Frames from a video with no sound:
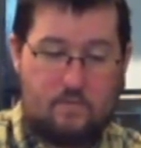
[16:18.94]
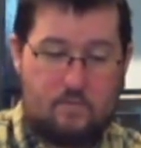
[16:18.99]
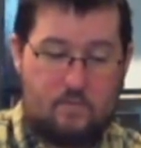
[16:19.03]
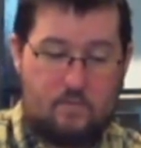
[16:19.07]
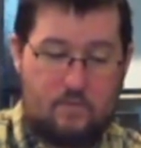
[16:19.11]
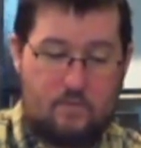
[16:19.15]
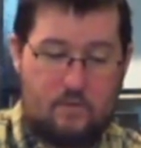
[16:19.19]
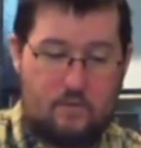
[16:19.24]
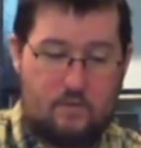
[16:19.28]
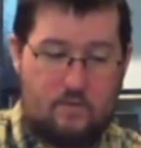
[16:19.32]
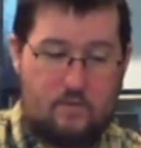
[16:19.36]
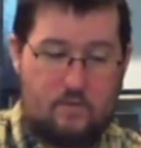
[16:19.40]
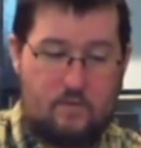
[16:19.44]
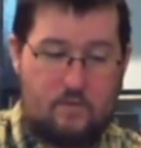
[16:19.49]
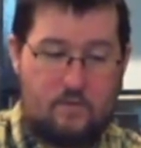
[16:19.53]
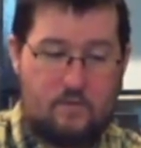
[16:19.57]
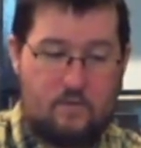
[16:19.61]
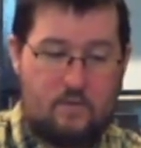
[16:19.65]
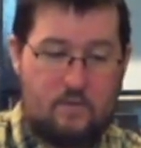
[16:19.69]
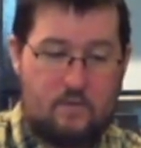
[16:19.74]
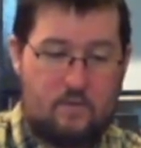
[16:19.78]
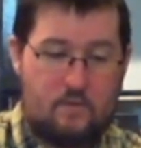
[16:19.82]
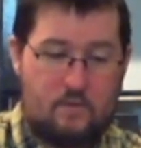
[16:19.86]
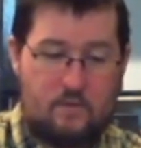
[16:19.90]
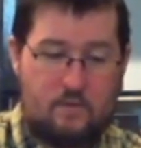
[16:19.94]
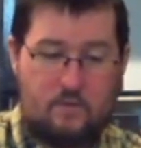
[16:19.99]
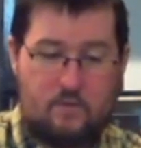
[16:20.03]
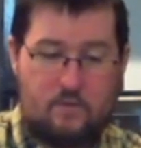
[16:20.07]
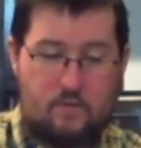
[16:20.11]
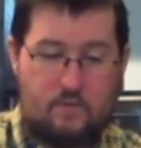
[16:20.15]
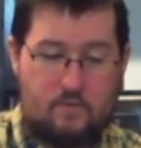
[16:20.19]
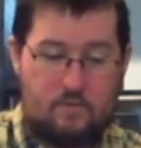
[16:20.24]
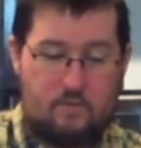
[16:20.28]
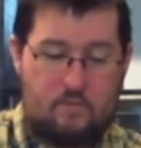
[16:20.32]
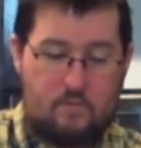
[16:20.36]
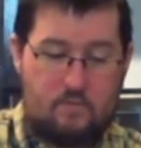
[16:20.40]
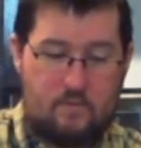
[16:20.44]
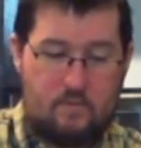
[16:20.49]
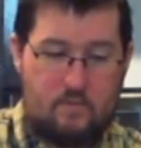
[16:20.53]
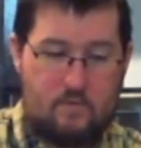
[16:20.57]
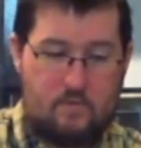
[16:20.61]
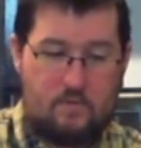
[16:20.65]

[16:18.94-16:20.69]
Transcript: 1, 2,